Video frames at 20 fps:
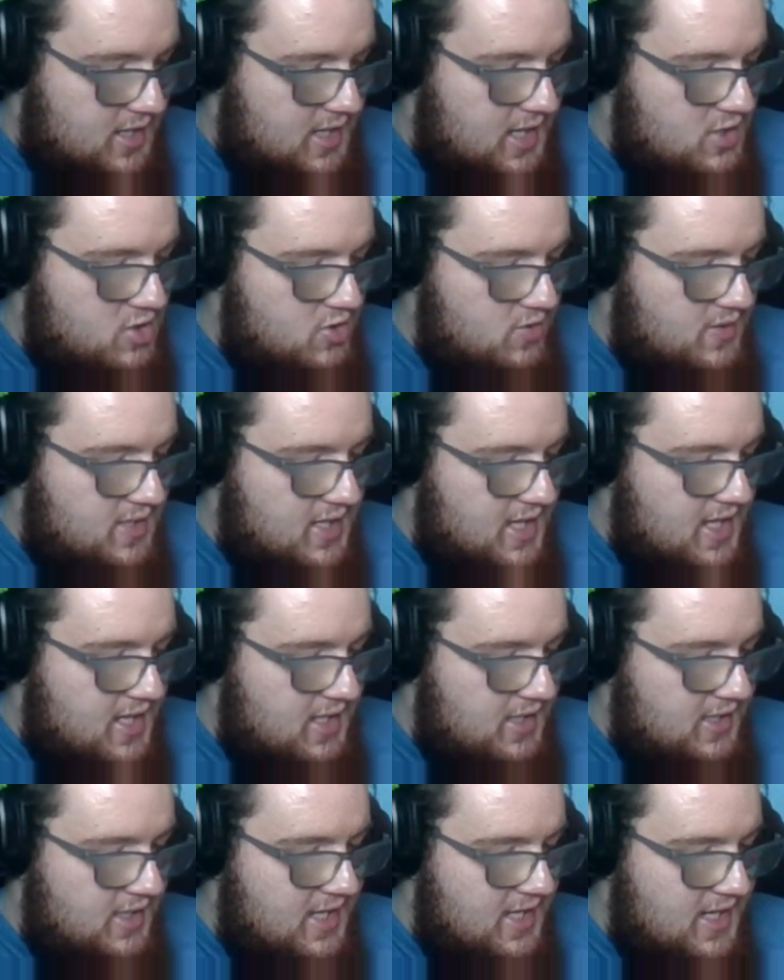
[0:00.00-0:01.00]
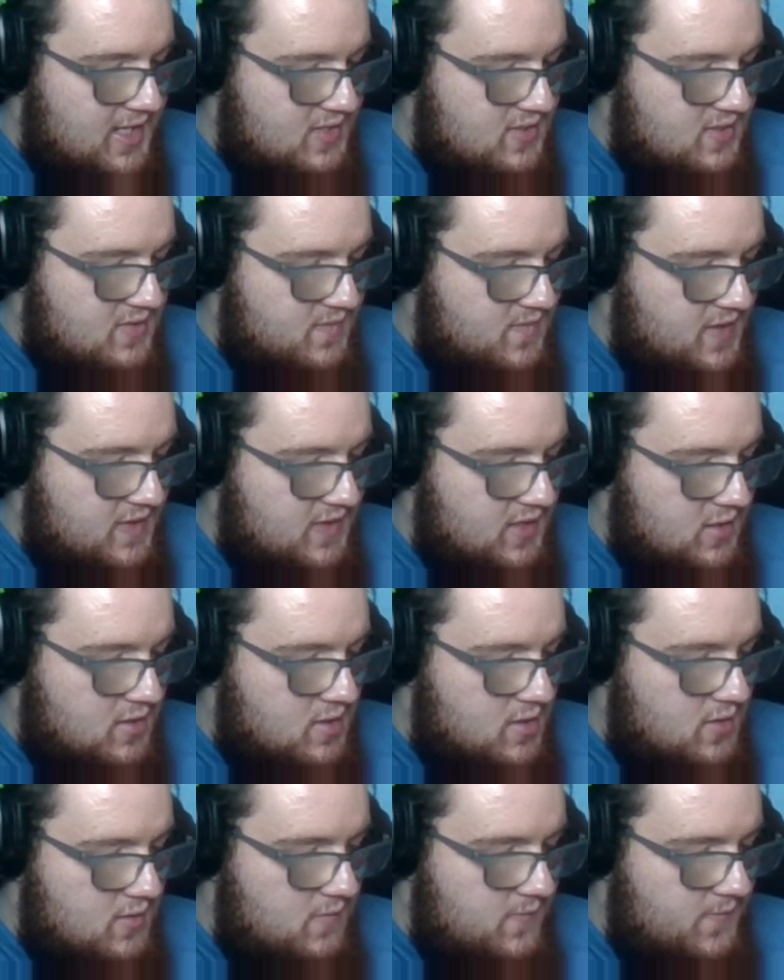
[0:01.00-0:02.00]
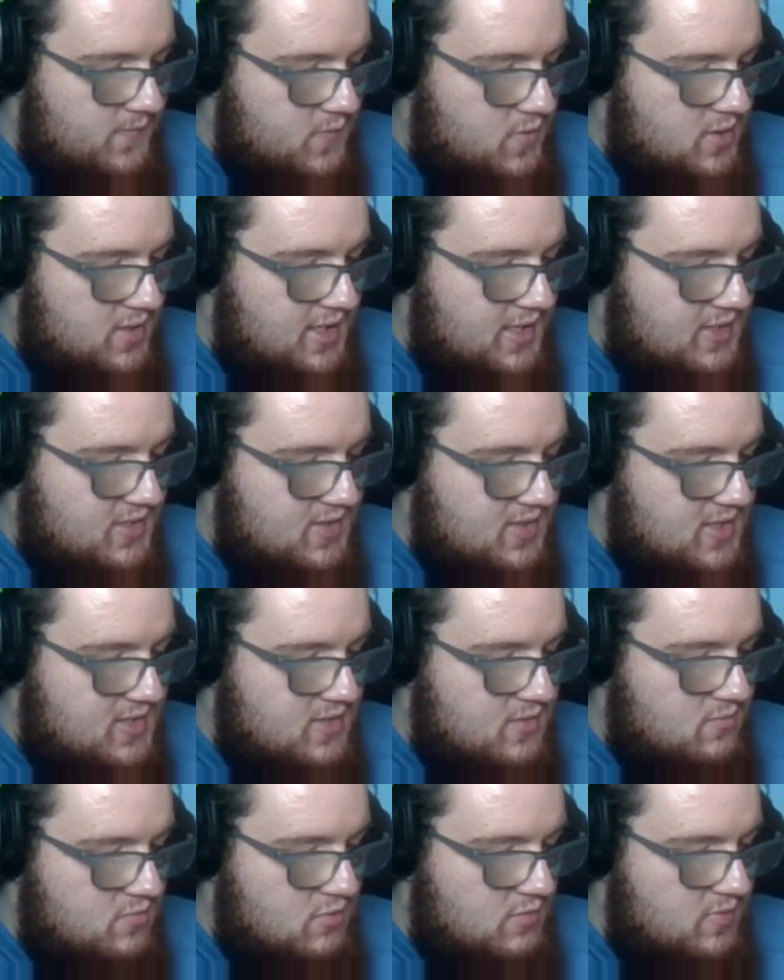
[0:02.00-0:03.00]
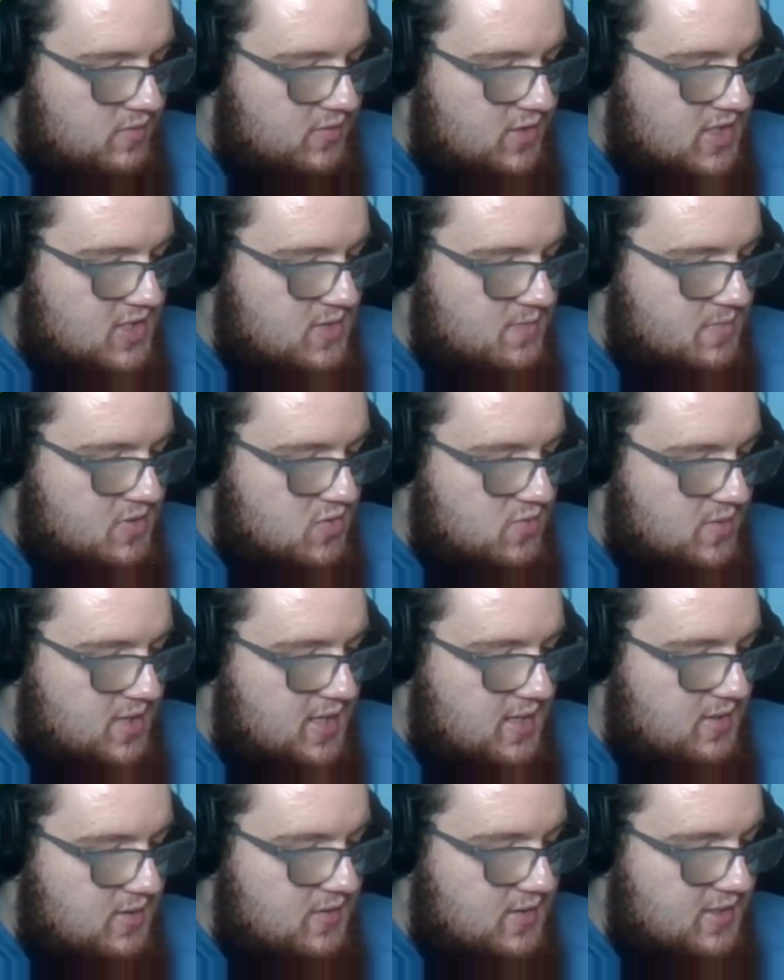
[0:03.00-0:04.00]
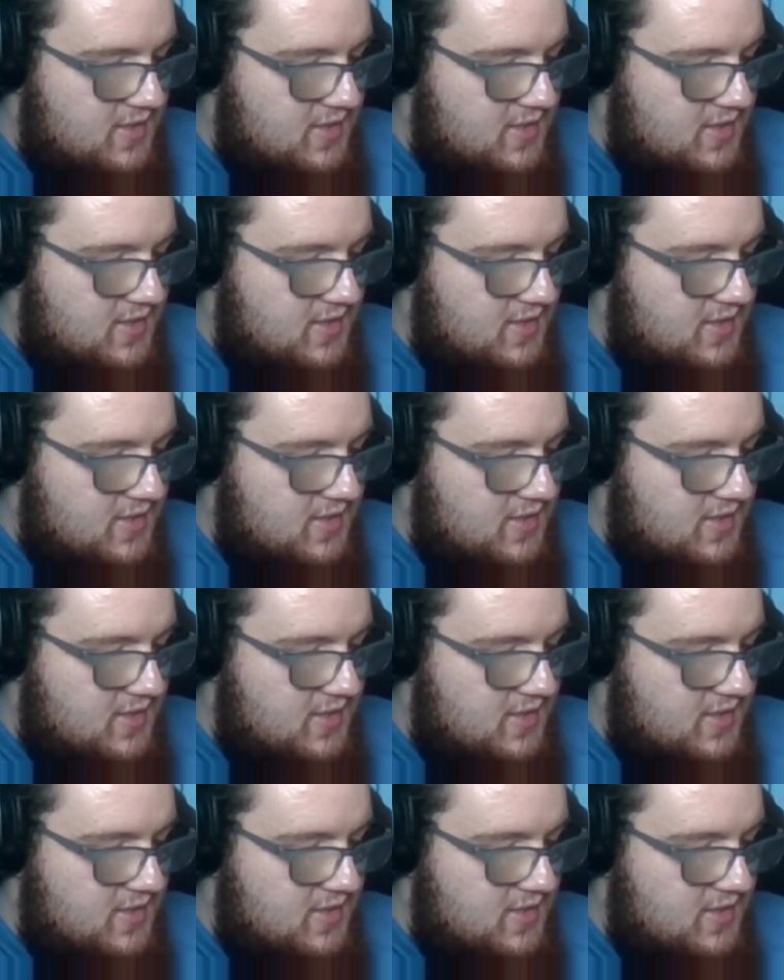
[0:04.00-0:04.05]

educate guess that the new Fortnite season will release between